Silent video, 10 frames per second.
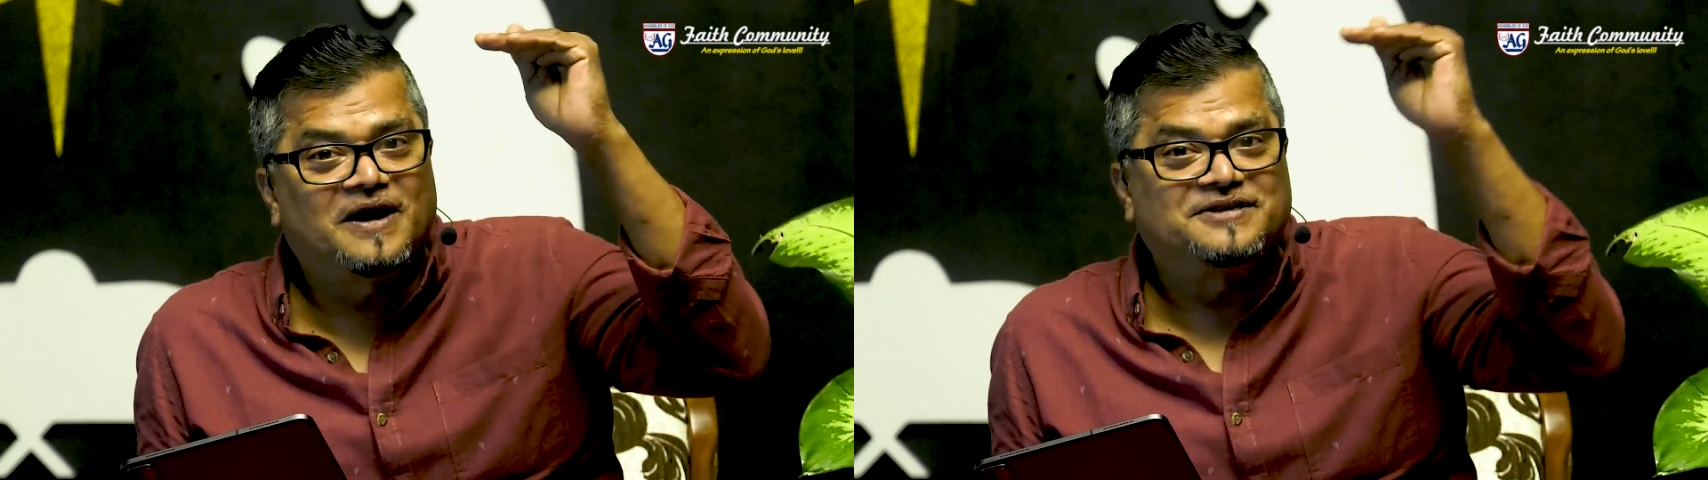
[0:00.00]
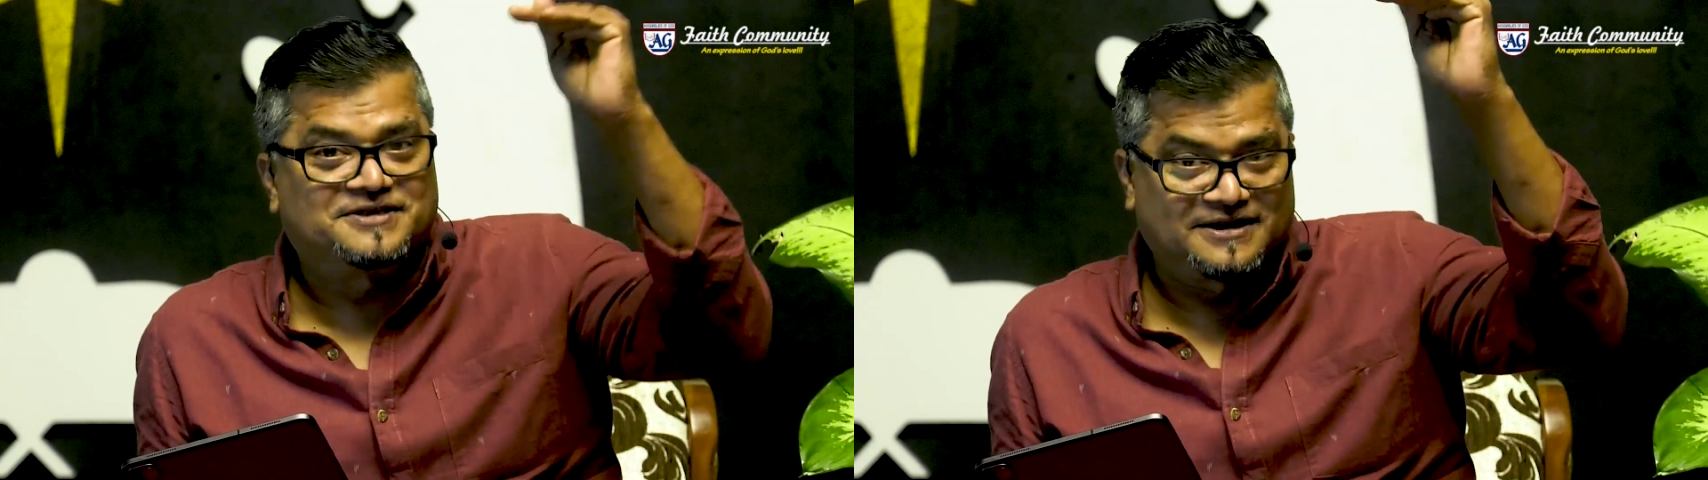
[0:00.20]

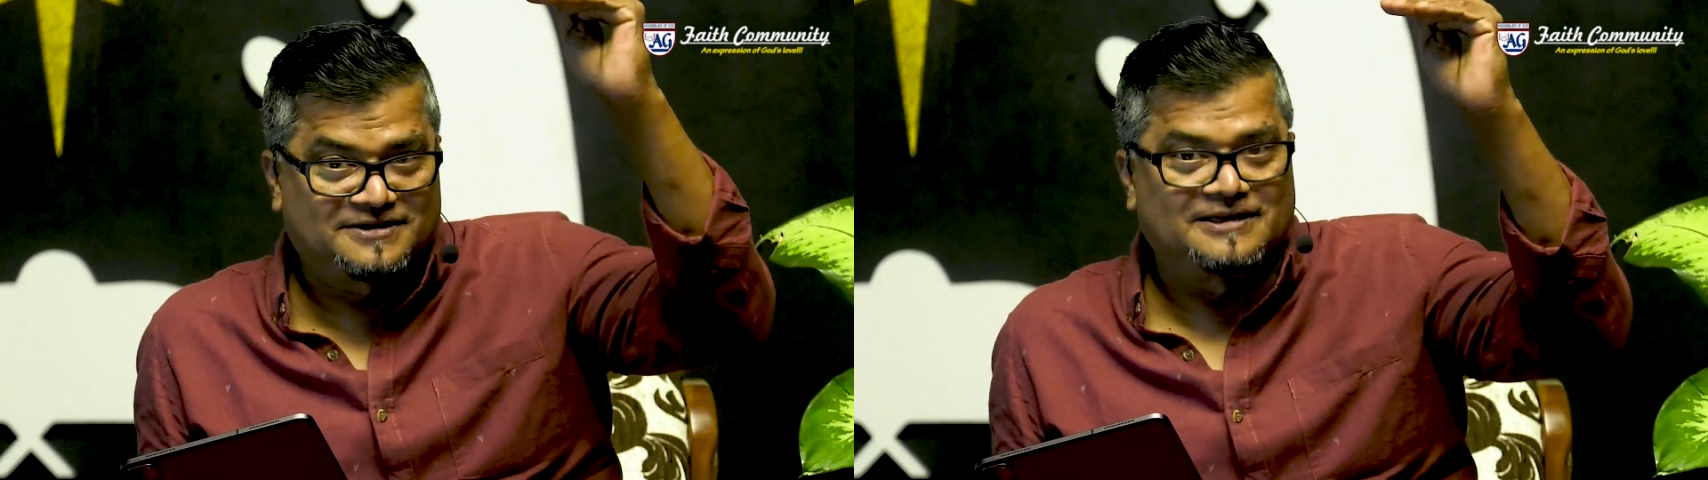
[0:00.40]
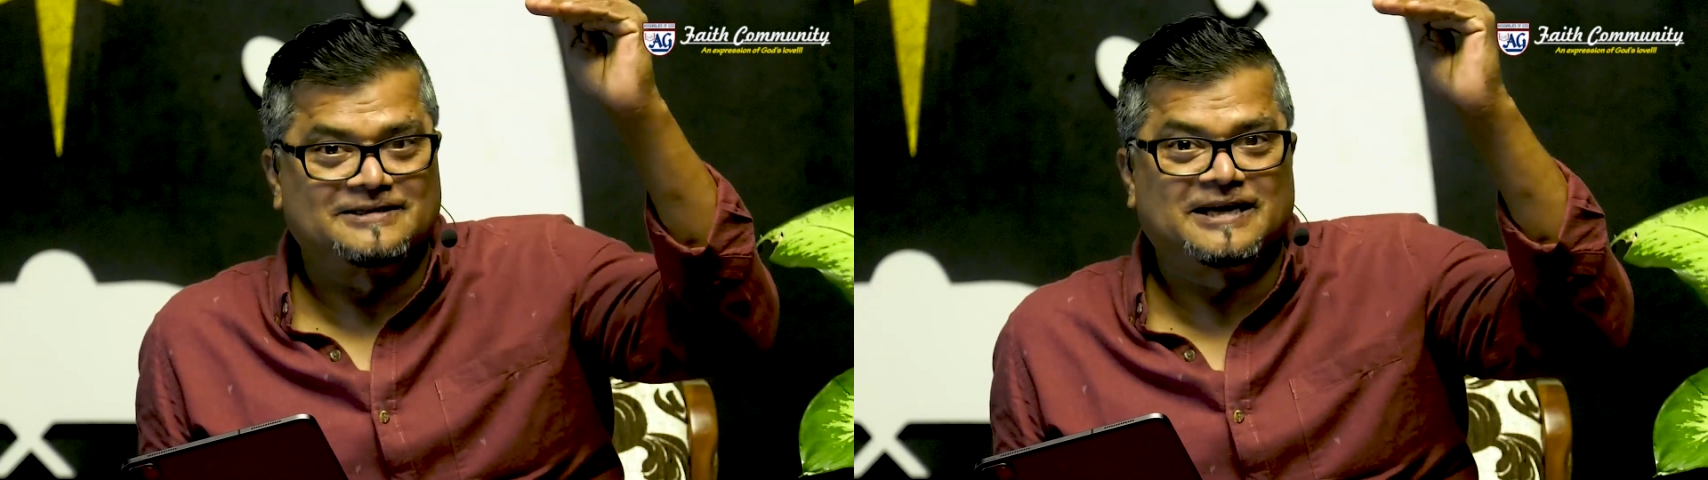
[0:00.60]
a
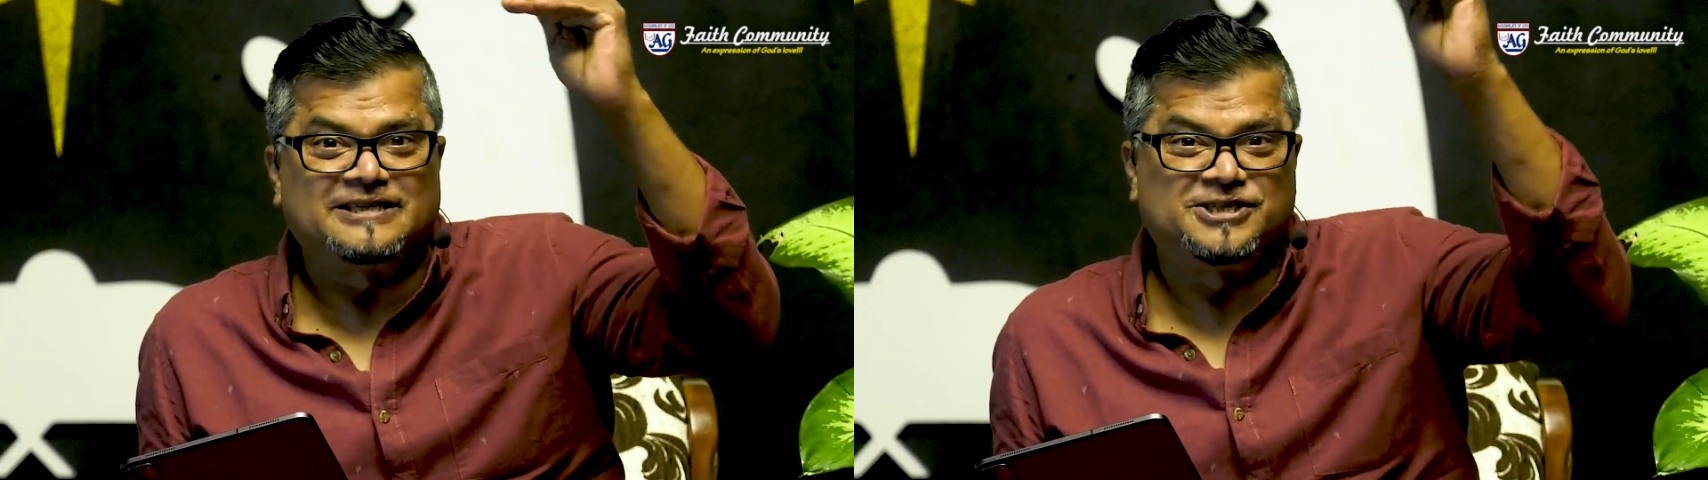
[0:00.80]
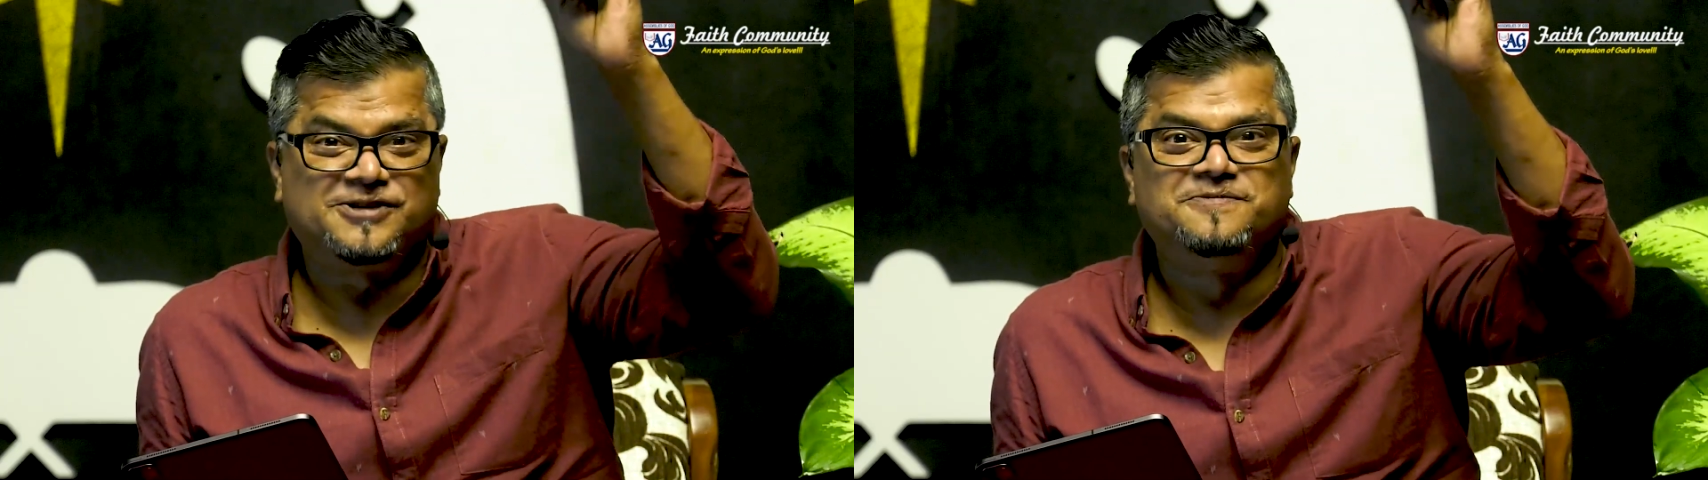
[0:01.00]
success,
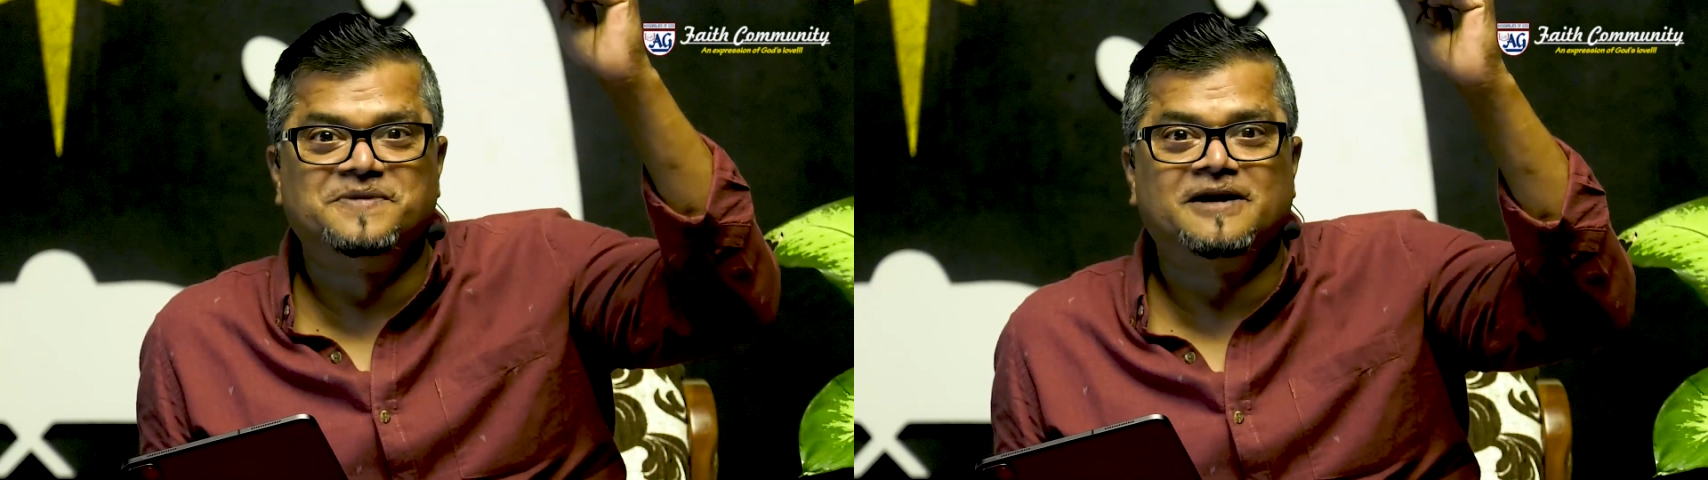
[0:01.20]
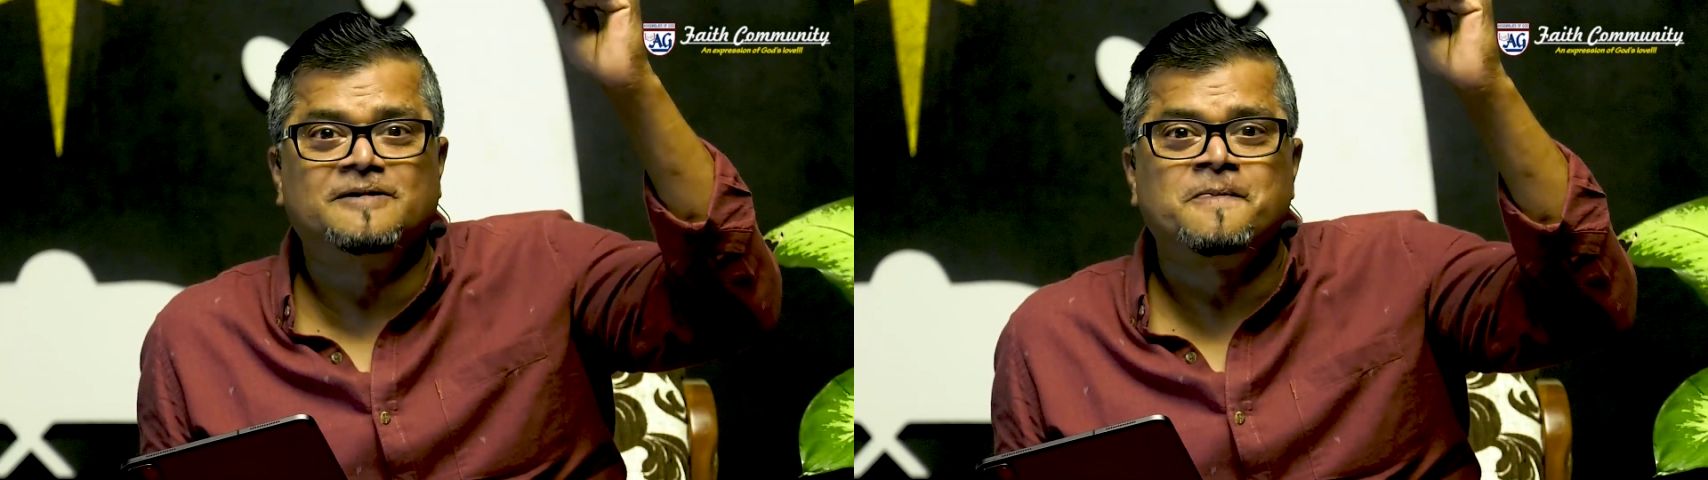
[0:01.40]

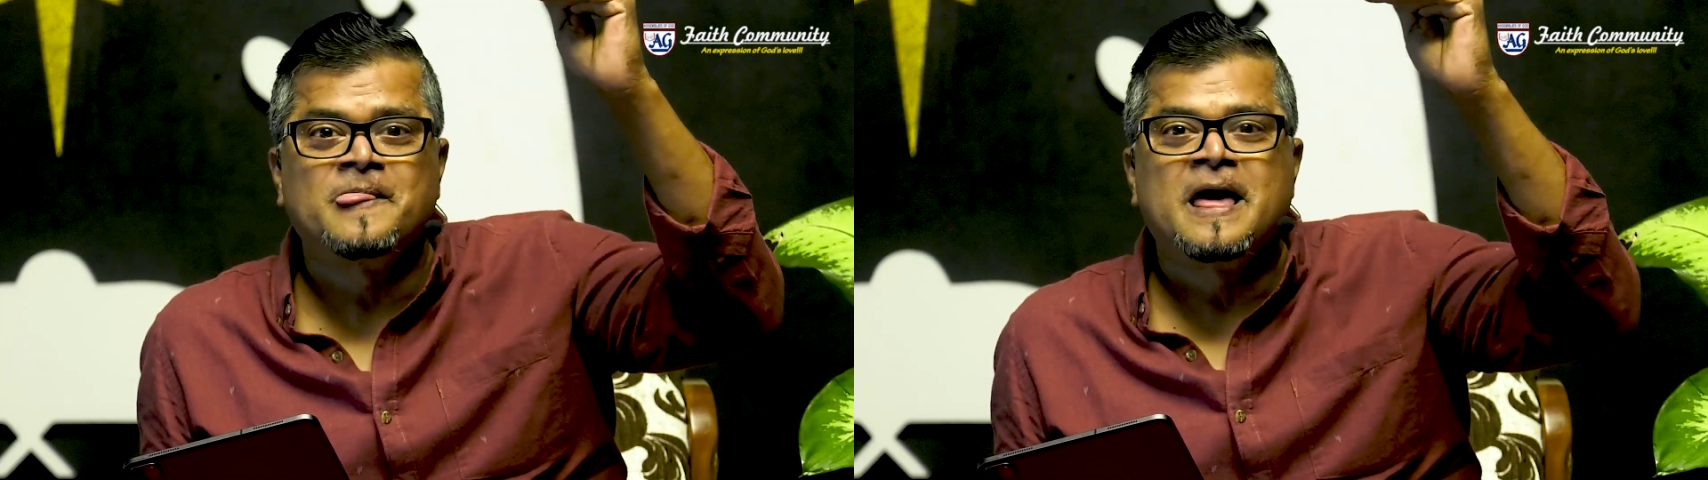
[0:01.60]
achievement,